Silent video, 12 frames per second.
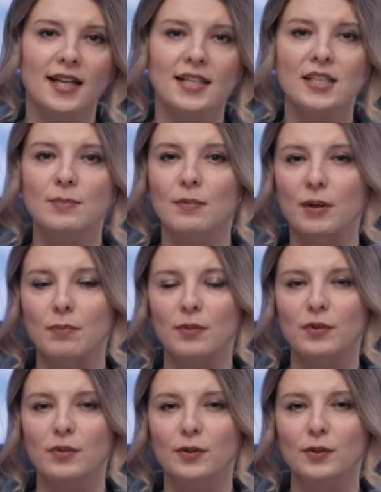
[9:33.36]
and its
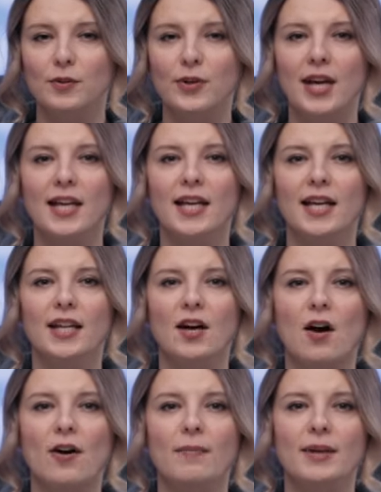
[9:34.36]
people, Ukrainian
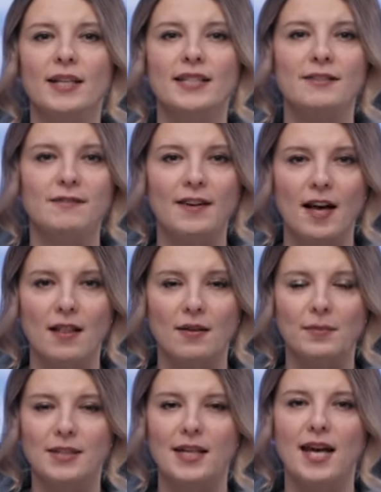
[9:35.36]
army
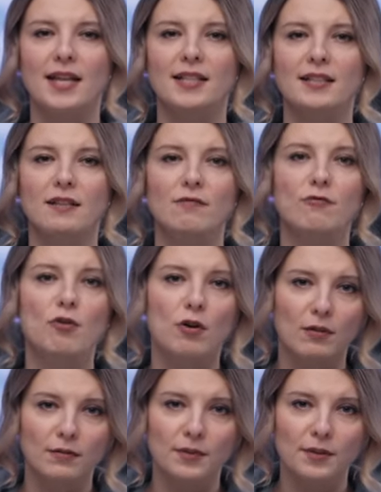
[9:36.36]
developed and
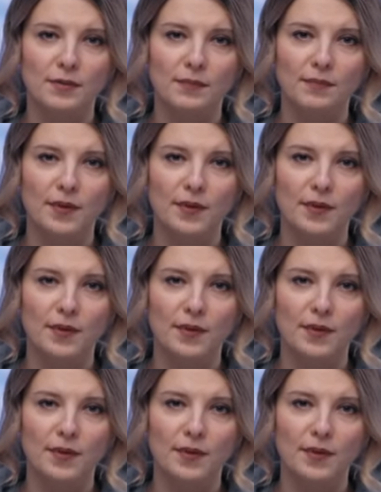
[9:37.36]
evolved.